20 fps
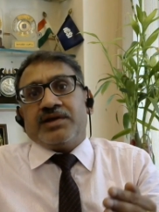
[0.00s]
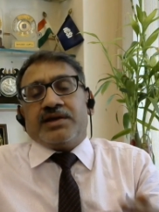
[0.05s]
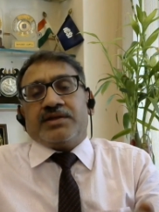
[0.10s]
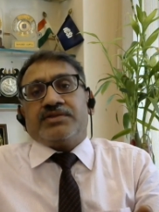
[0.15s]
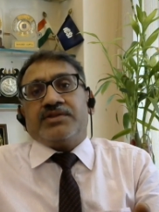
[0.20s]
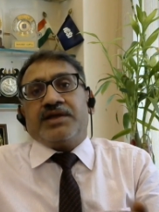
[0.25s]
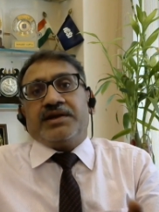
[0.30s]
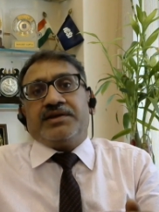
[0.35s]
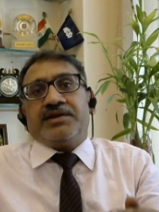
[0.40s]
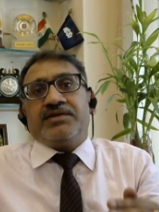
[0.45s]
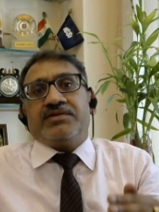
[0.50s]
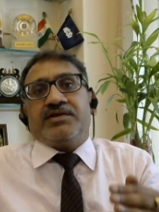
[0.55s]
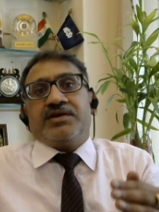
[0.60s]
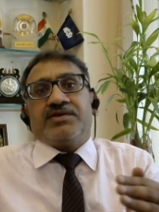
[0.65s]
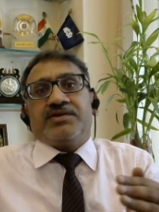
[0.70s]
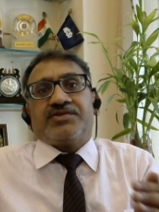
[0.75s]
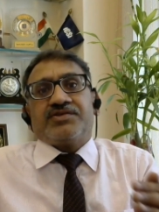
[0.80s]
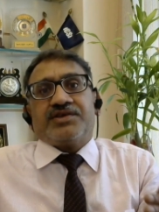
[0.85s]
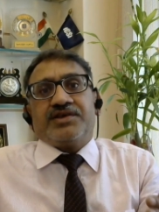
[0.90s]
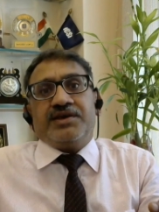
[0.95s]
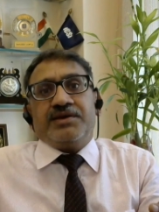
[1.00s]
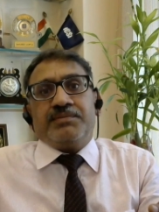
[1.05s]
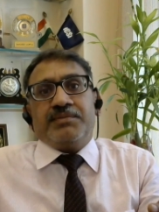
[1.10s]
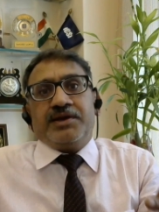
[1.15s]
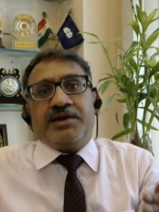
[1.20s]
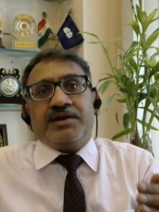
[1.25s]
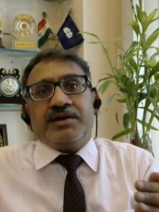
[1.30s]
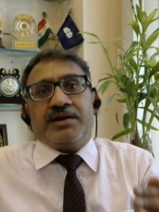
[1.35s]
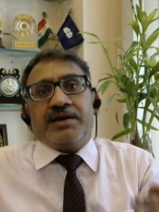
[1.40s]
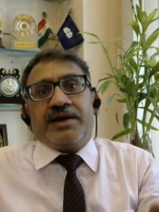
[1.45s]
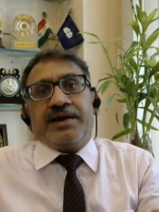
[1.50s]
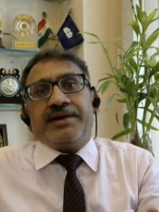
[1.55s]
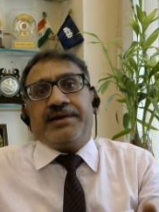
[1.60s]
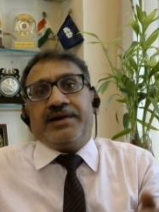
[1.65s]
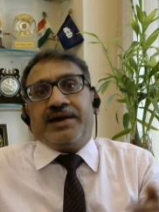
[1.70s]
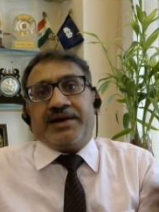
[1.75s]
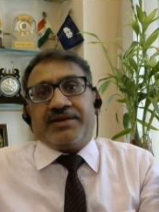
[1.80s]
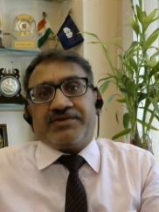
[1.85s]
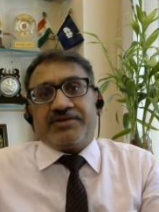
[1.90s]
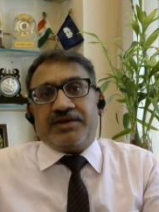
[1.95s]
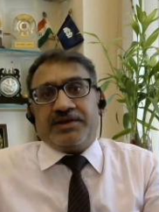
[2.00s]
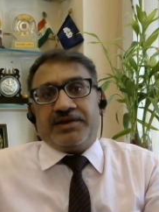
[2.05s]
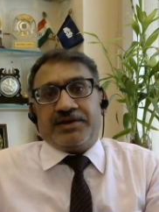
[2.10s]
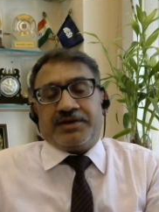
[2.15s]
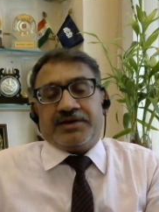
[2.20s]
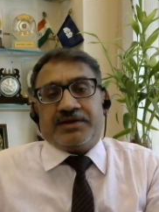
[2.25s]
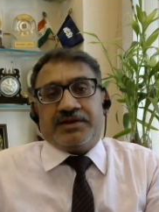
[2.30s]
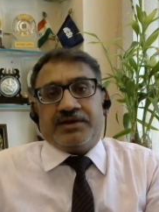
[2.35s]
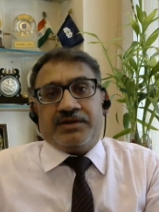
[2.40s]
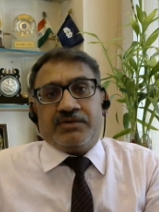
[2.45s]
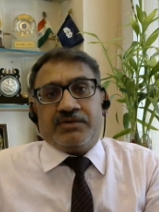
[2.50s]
that is scheming and larceny.